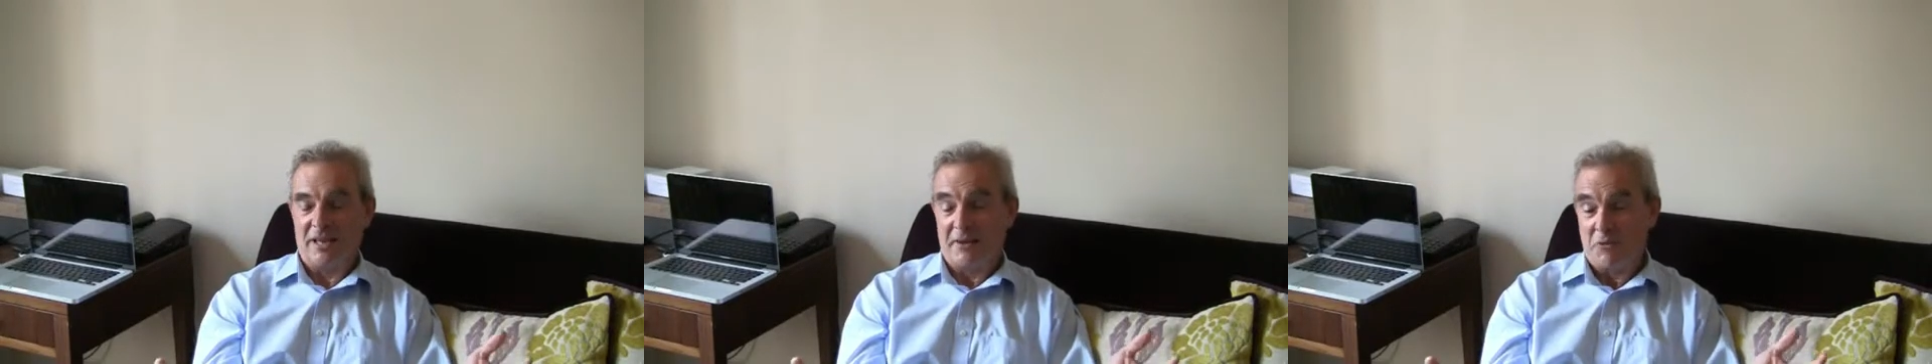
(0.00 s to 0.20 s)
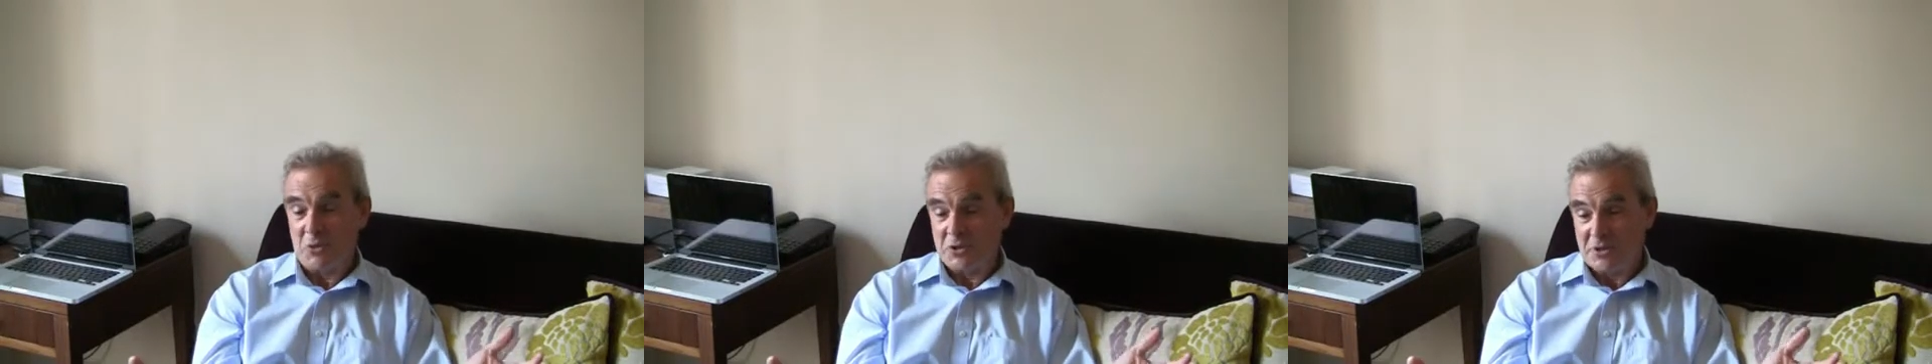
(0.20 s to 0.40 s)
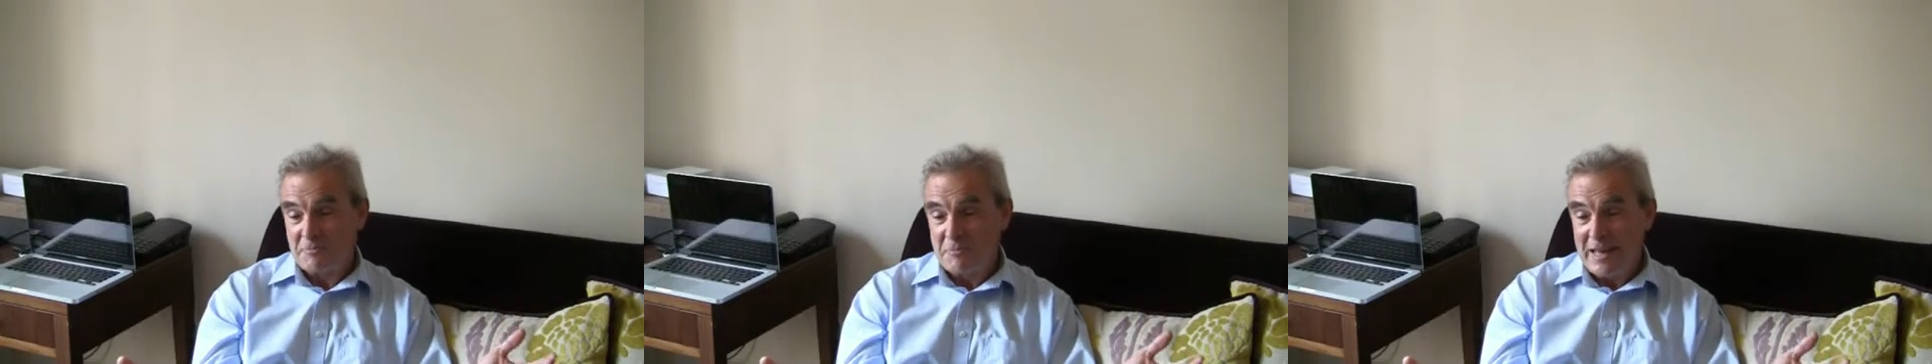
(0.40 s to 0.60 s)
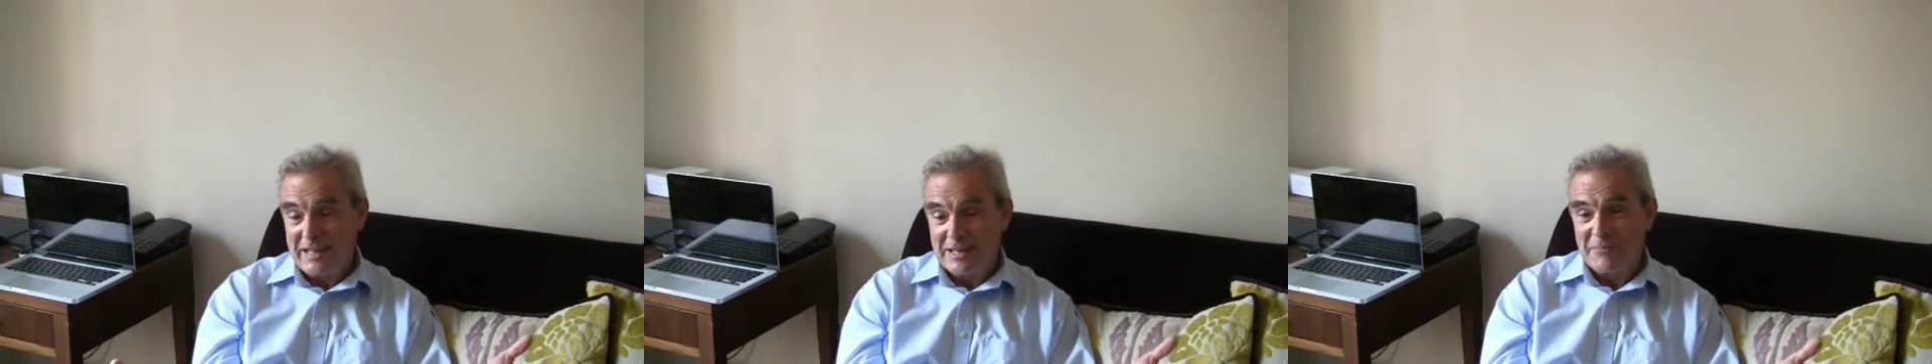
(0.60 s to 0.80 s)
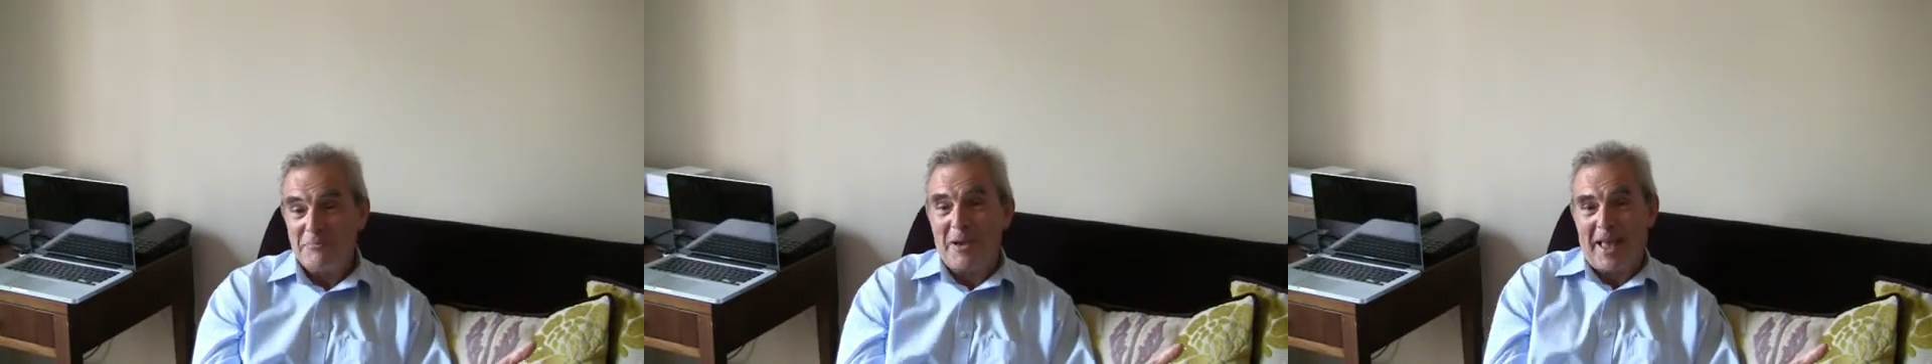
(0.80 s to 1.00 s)
If it was £1
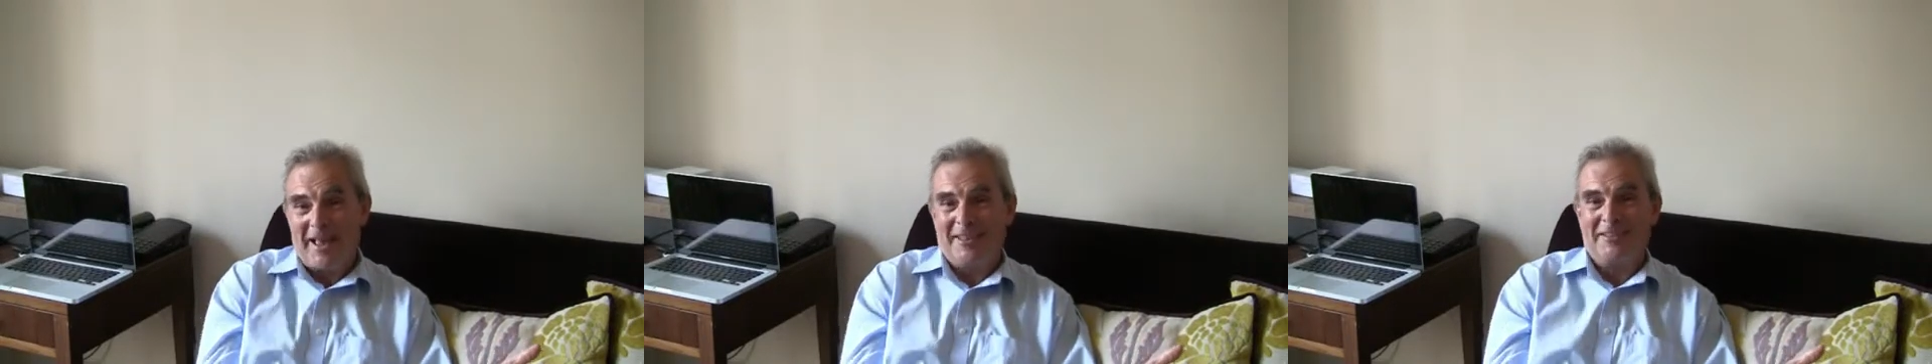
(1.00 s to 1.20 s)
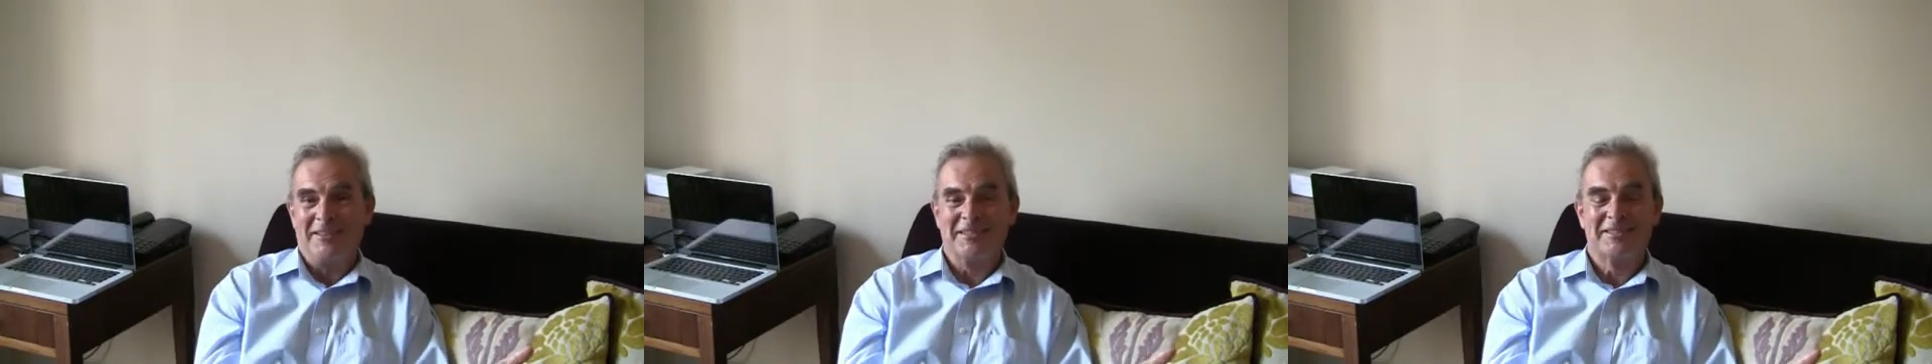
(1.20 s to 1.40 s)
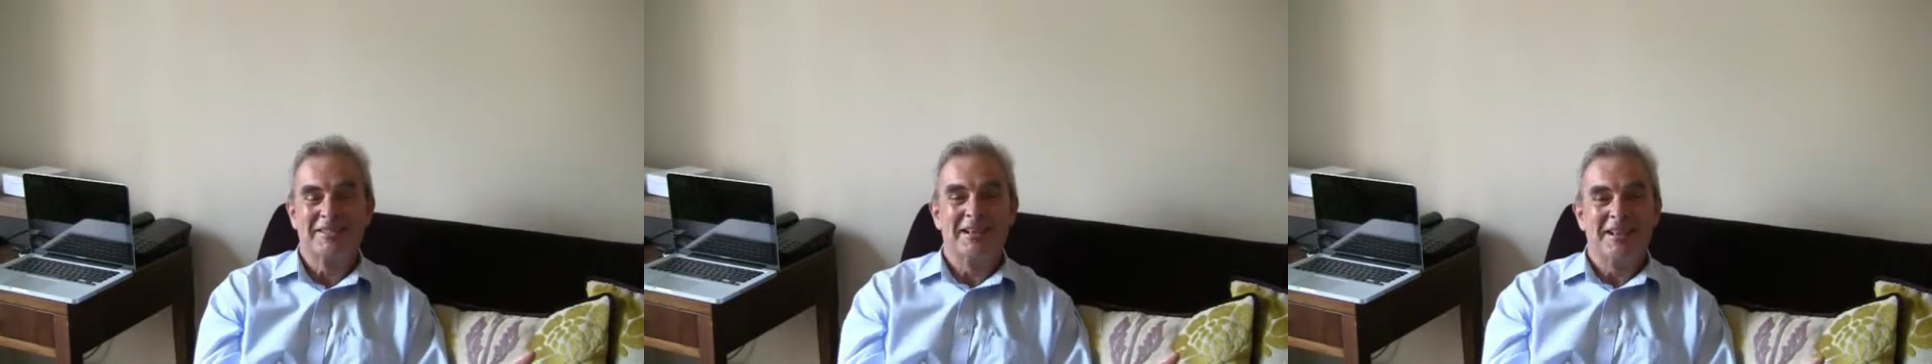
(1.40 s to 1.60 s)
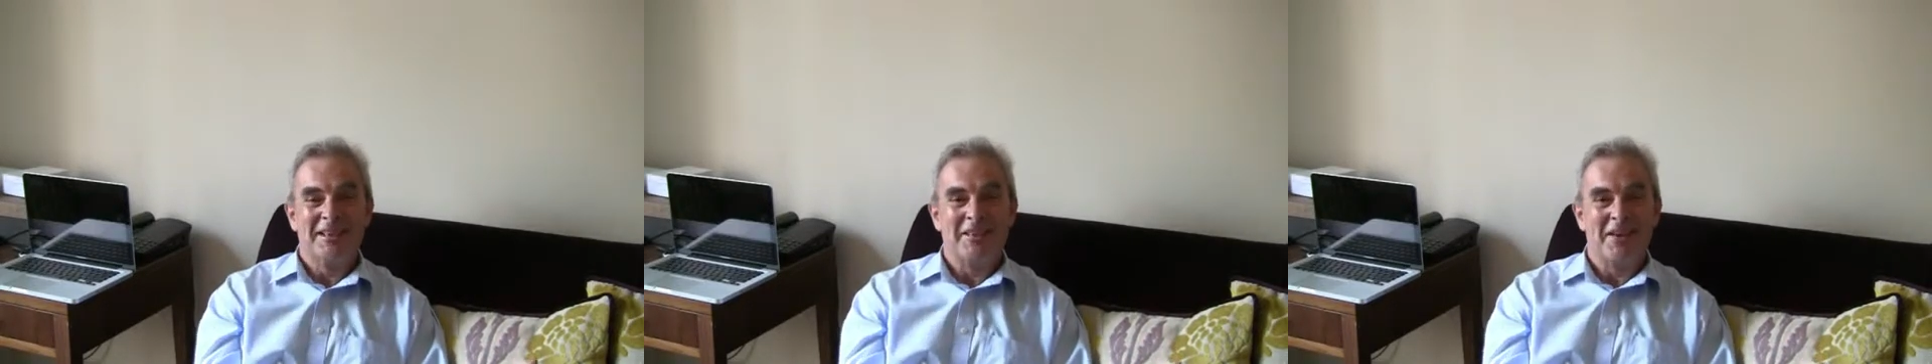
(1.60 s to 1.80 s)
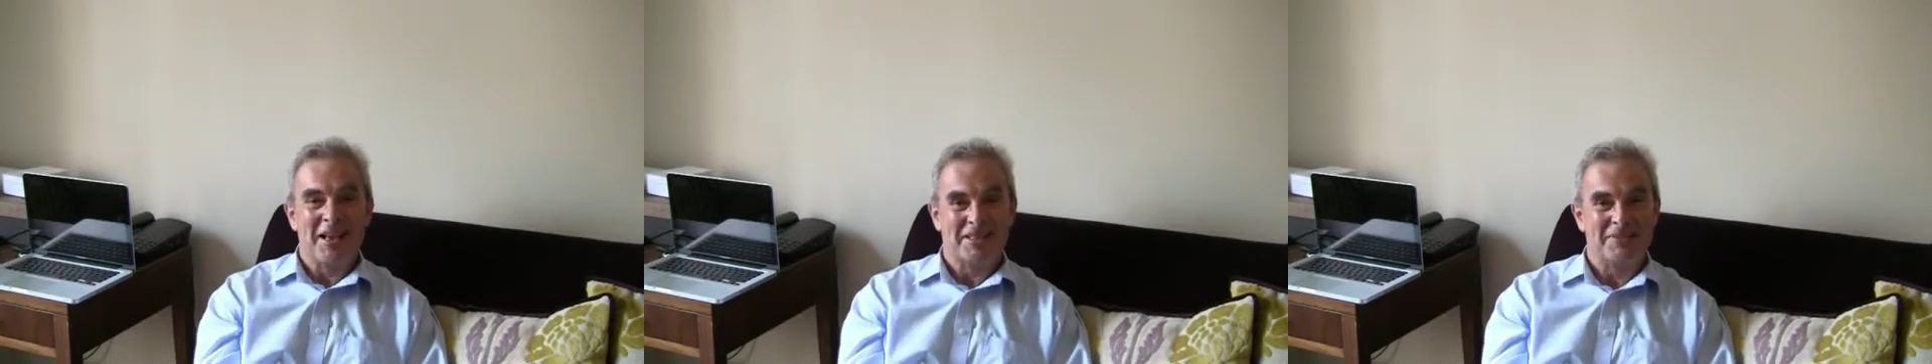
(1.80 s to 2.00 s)
million,
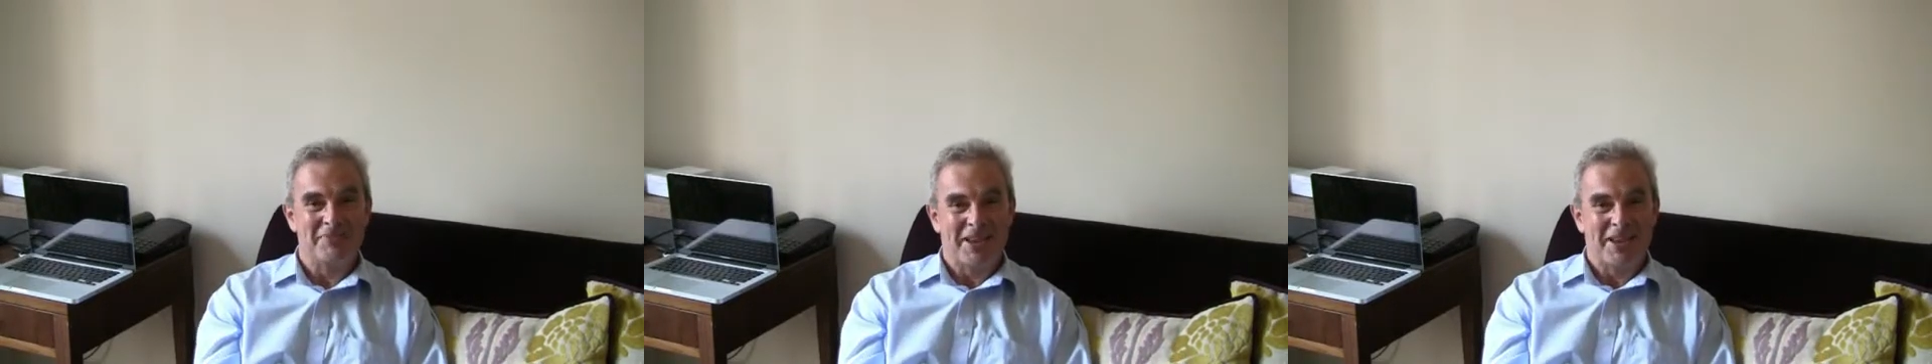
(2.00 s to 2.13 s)
you had